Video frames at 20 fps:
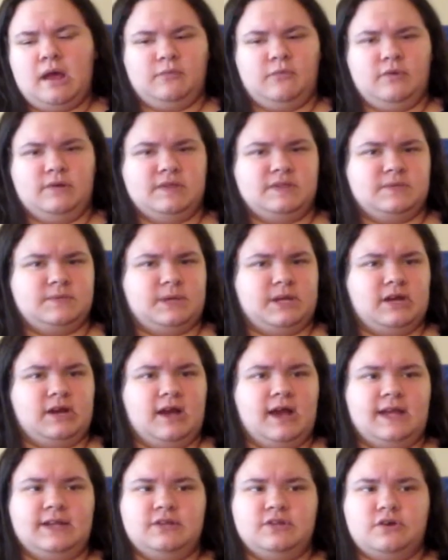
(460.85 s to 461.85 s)
ones where
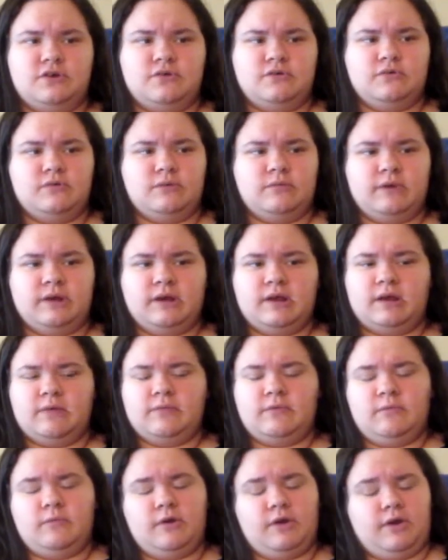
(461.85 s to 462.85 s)
I
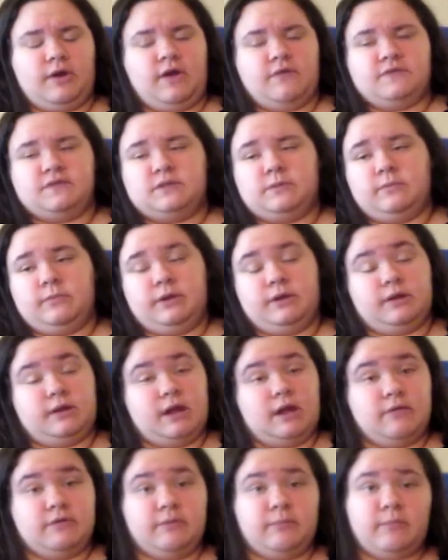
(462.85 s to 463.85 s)
will walk off somewhere and
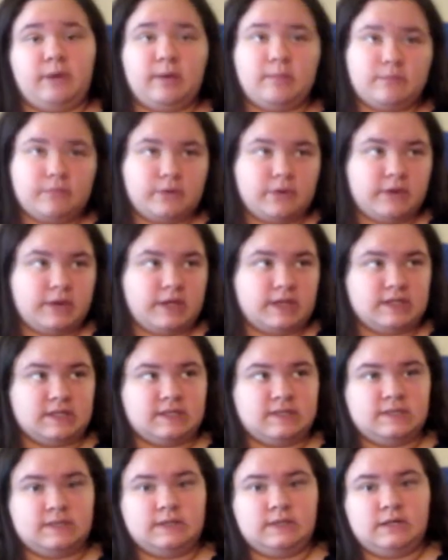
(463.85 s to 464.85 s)
not remember
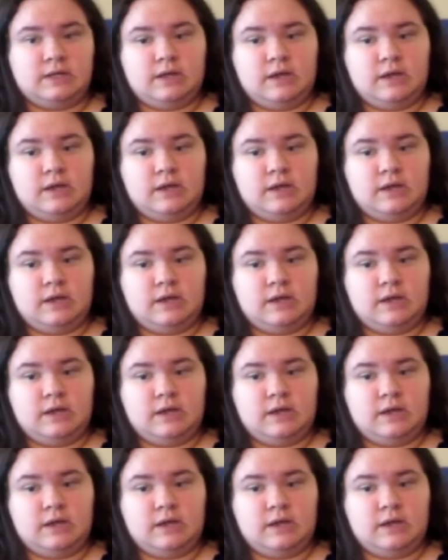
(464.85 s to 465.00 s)
it,